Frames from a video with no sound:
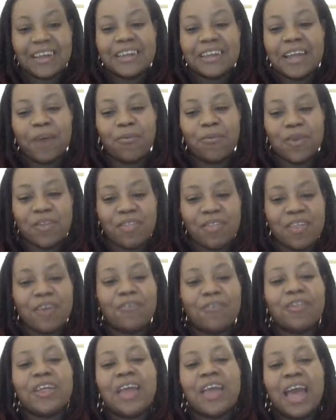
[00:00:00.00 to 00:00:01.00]
That we
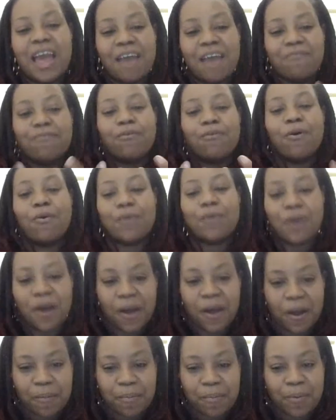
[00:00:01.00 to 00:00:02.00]
literally have grown
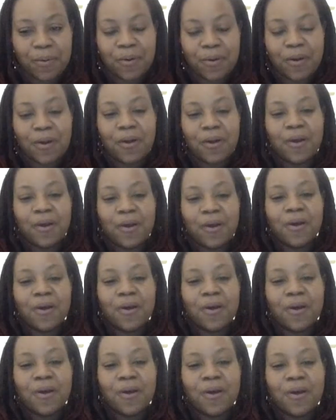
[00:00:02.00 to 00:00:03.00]
up.
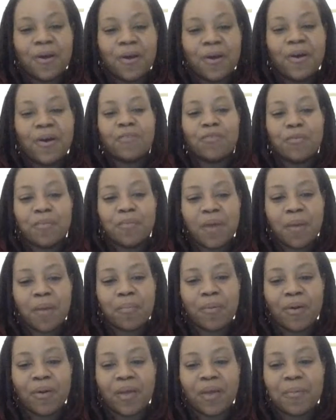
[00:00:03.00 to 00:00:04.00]
That we can
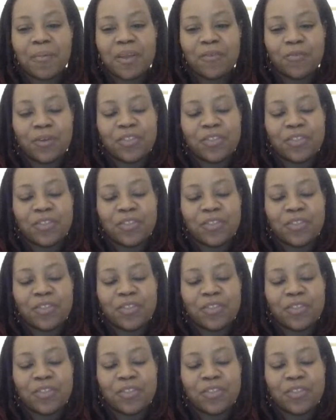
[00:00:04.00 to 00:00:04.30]
remember.